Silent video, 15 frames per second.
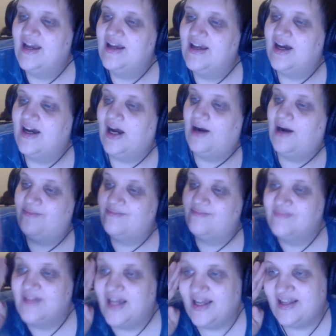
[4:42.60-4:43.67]

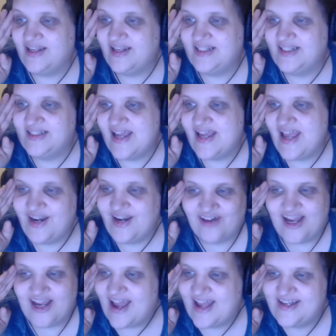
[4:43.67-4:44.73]
Um
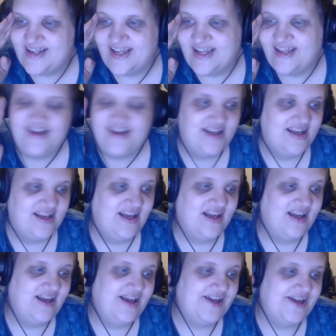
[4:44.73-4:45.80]
anyway, I did
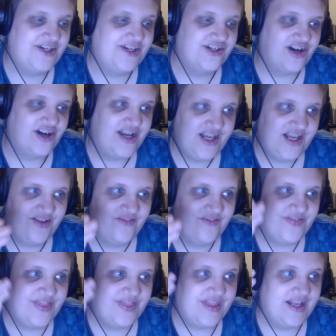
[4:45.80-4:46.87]
enjoy it.
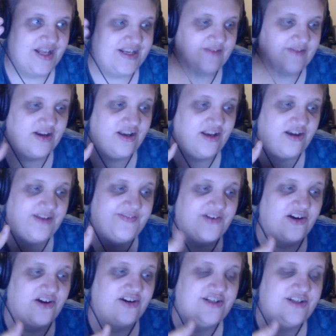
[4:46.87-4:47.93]
Definitely looking
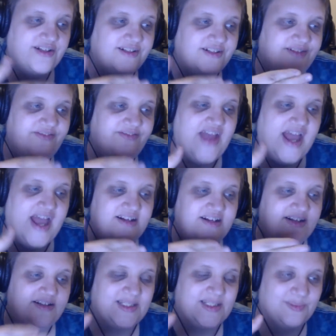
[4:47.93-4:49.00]
forward to
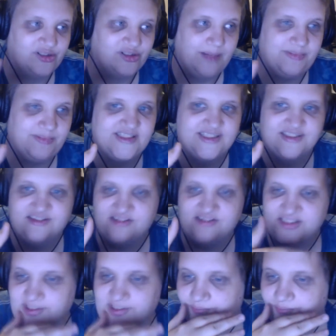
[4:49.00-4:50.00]
reacting to some more episodes.